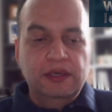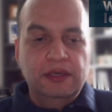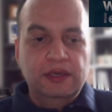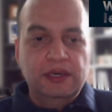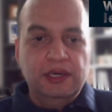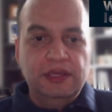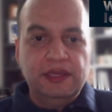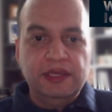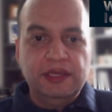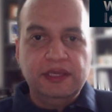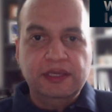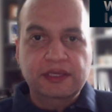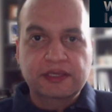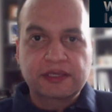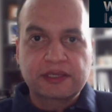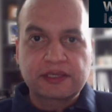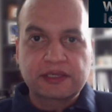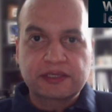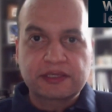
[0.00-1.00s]
I think
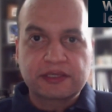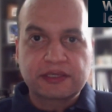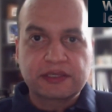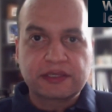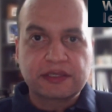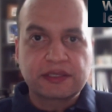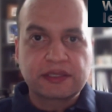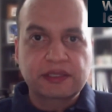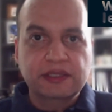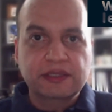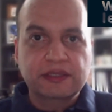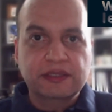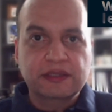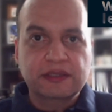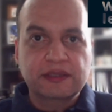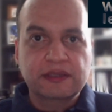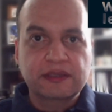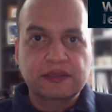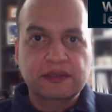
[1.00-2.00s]
his
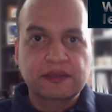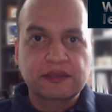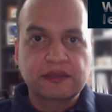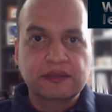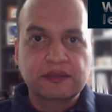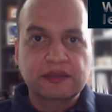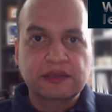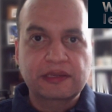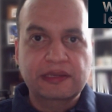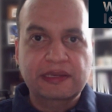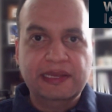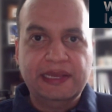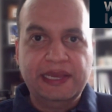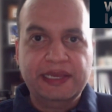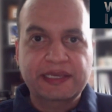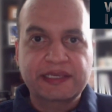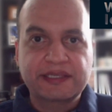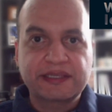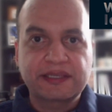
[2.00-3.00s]

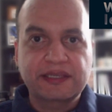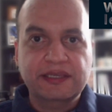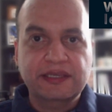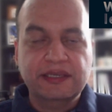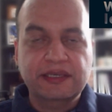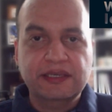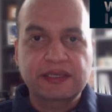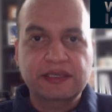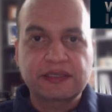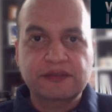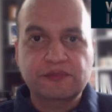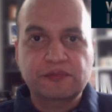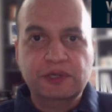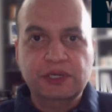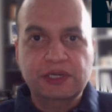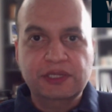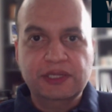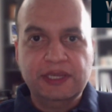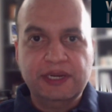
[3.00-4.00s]
legacy is
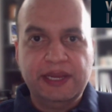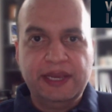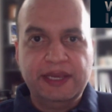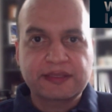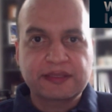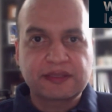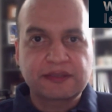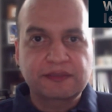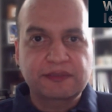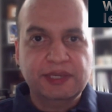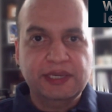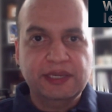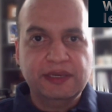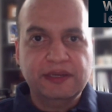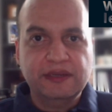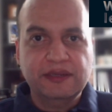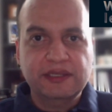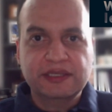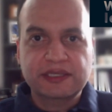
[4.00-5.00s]
one that hasn't
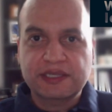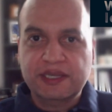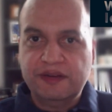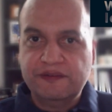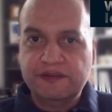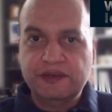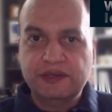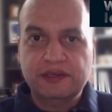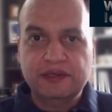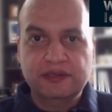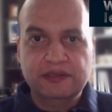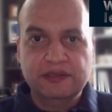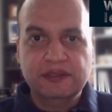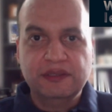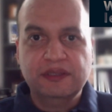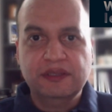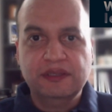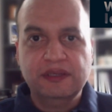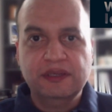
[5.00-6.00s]
been discovered
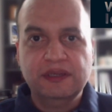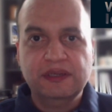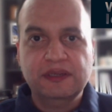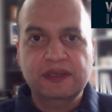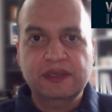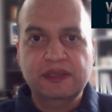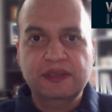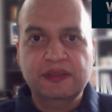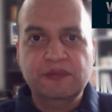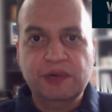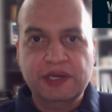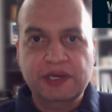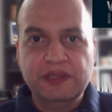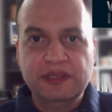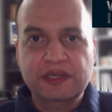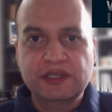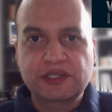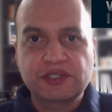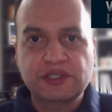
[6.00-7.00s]
in the way
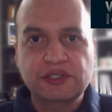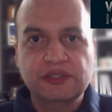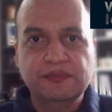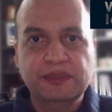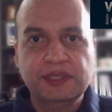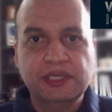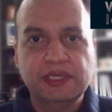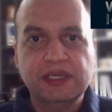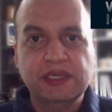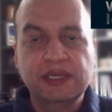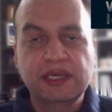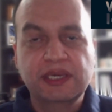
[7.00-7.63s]
that it should be,